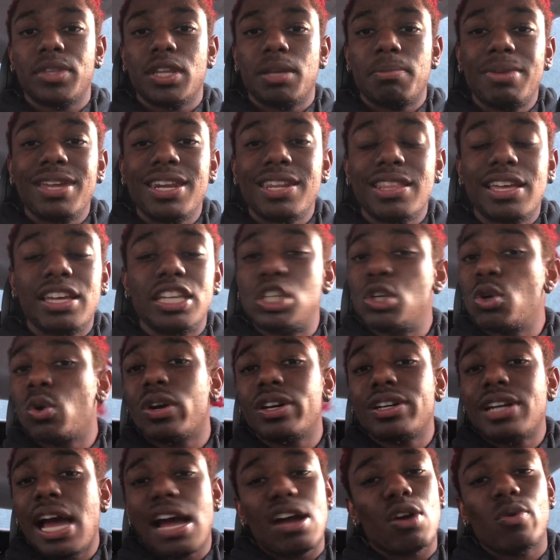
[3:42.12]
Meaning that you're
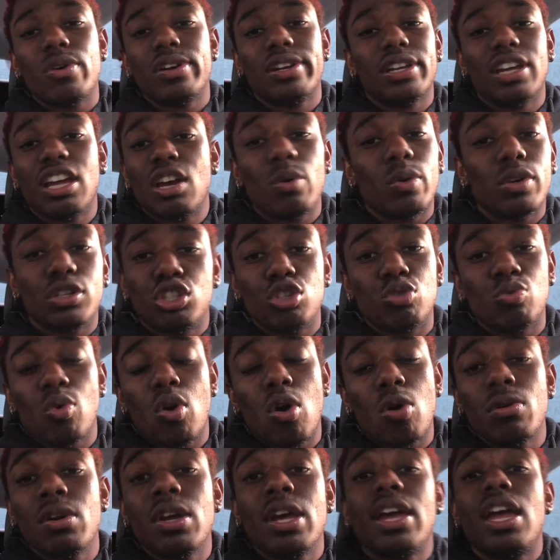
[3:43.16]
not going to get what you
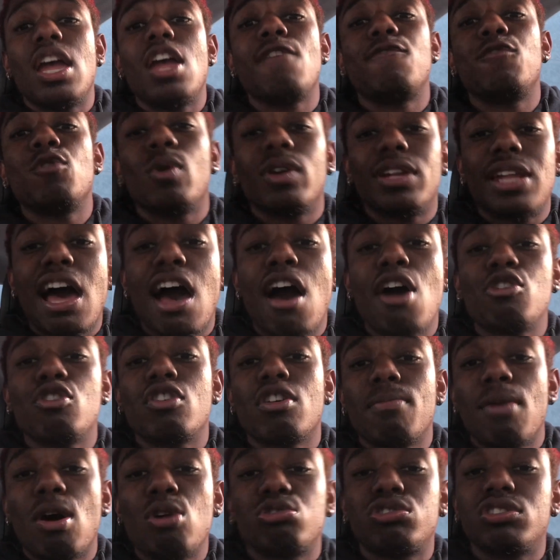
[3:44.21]
want if you allow your
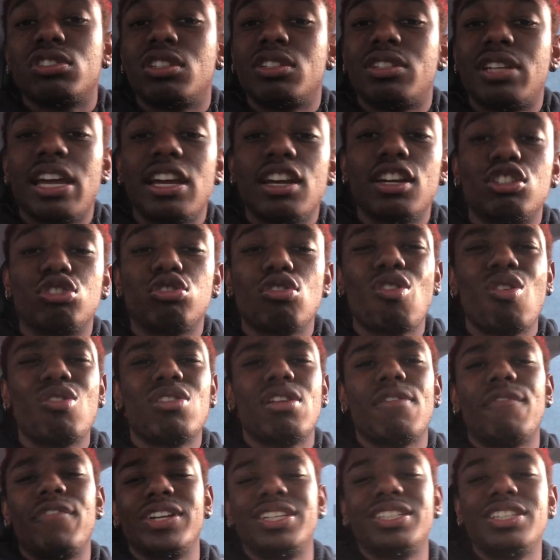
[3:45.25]
emotions to take control.
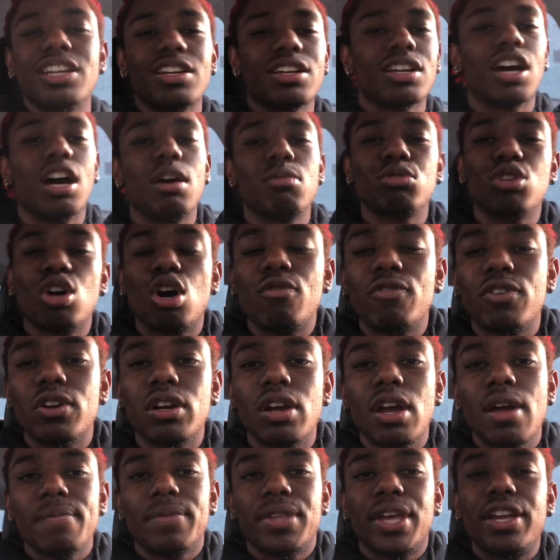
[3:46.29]
If a chick comes over
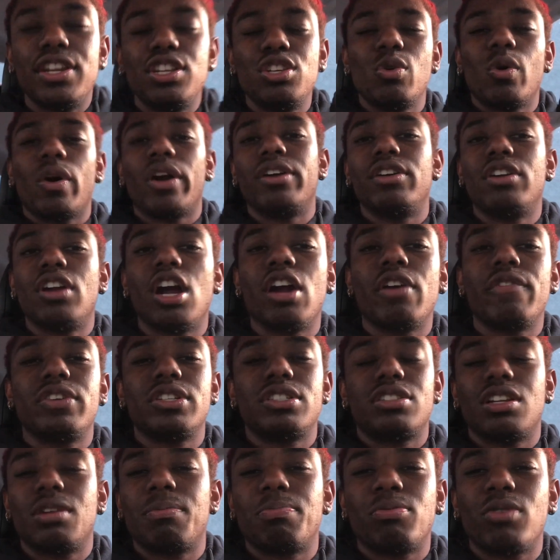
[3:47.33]
and you are nervous
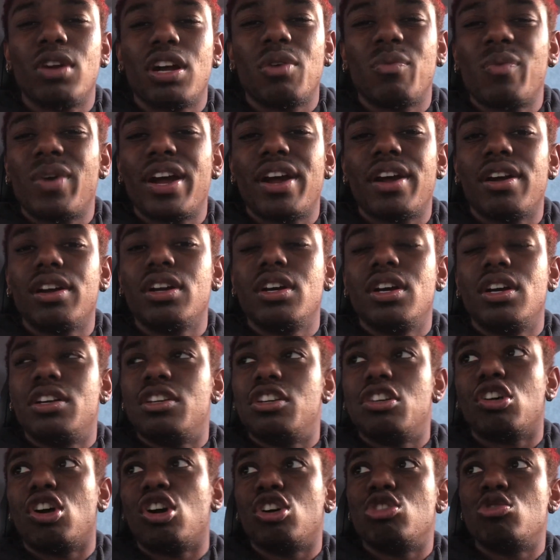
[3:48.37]
to the point where,
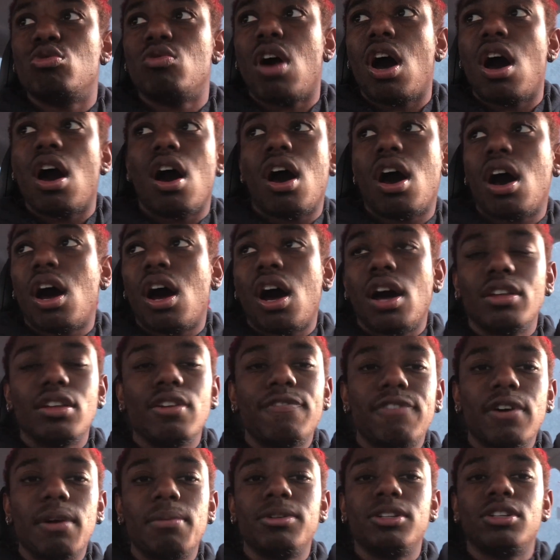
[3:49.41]
you know, you uh, uh, you
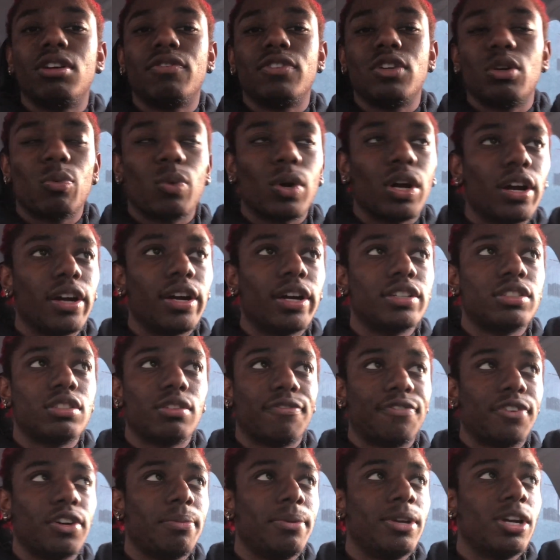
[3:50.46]
fumbling over your words, you
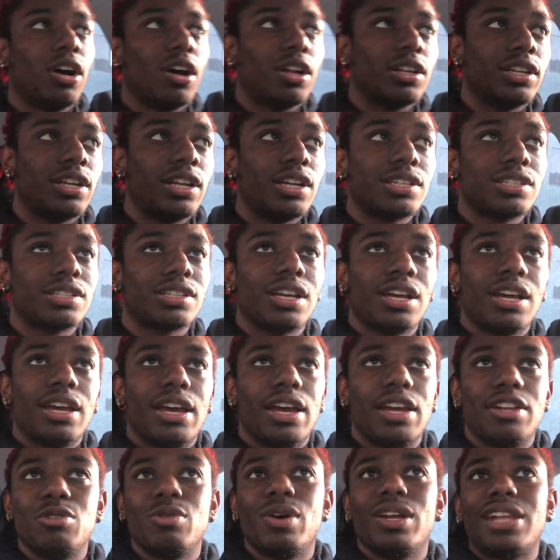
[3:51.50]
feel me, all of this,
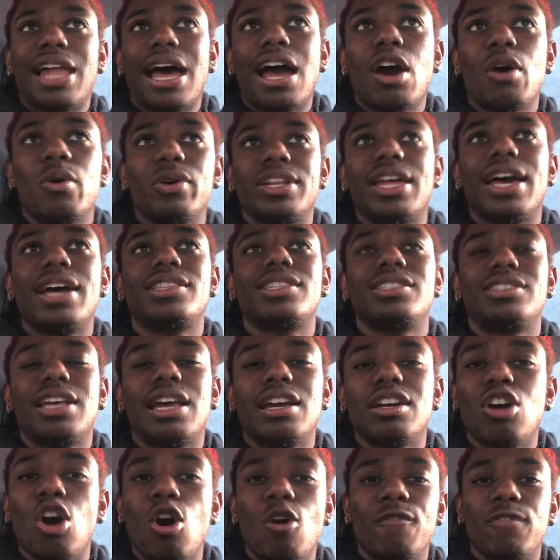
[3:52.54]
and you allowing that to
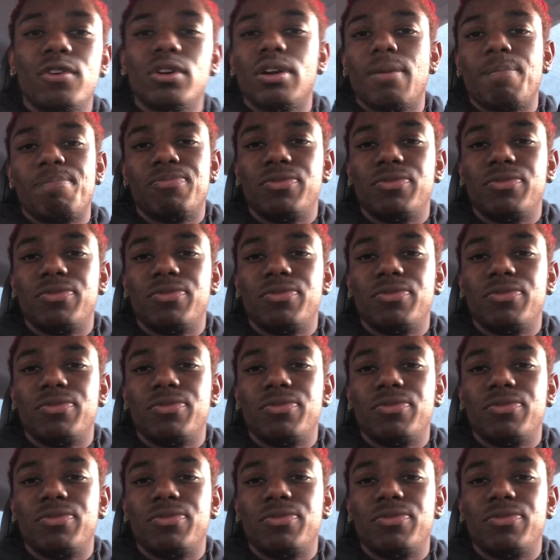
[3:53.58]
take over,